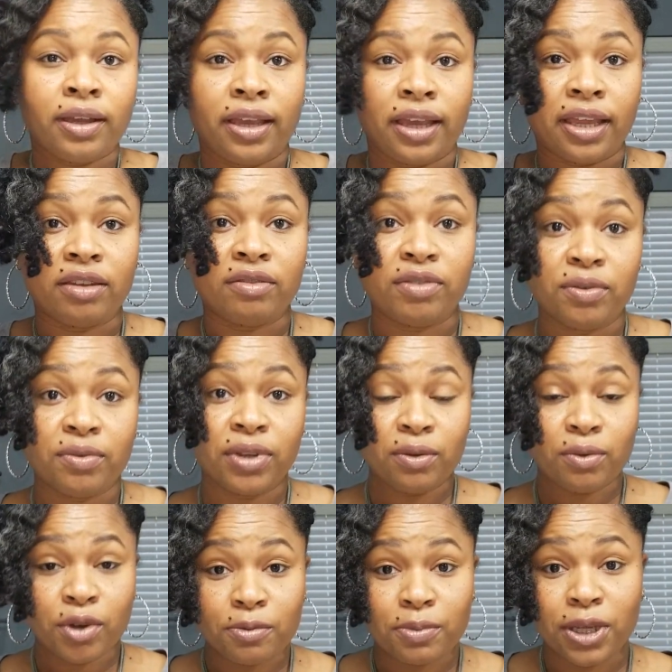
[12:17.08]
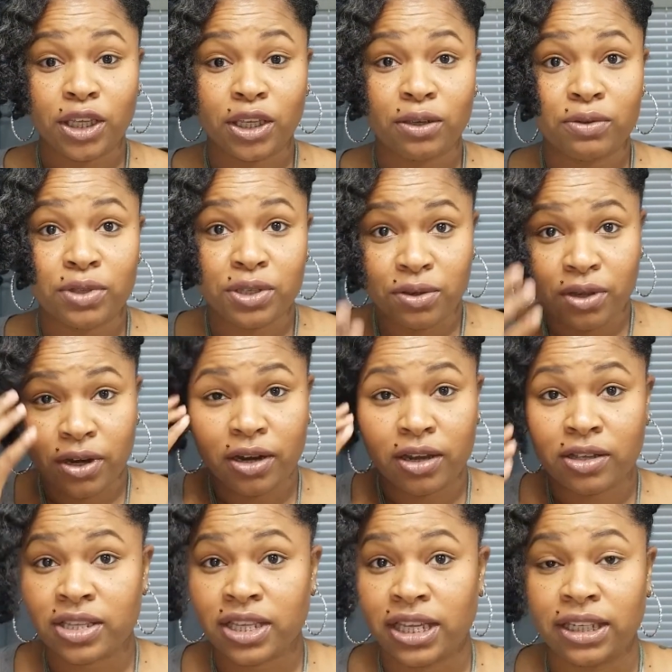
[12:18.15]
And if you really want to be cute too,
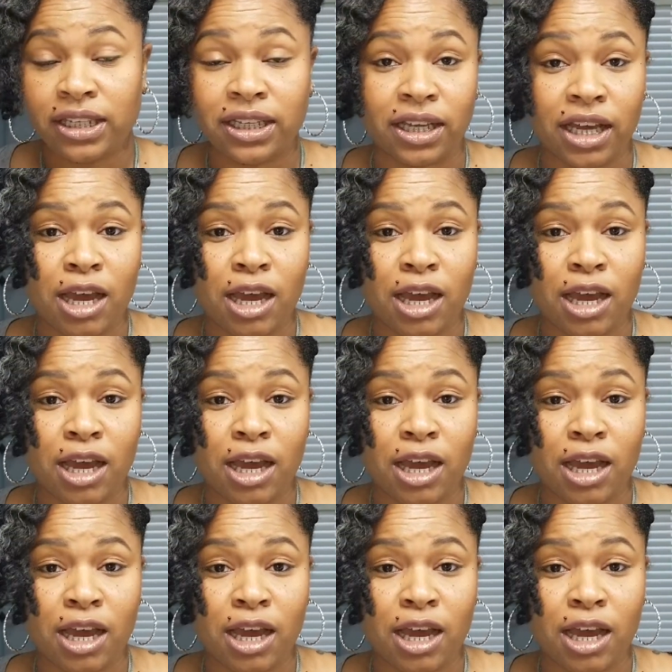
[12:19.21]
girl, see, look,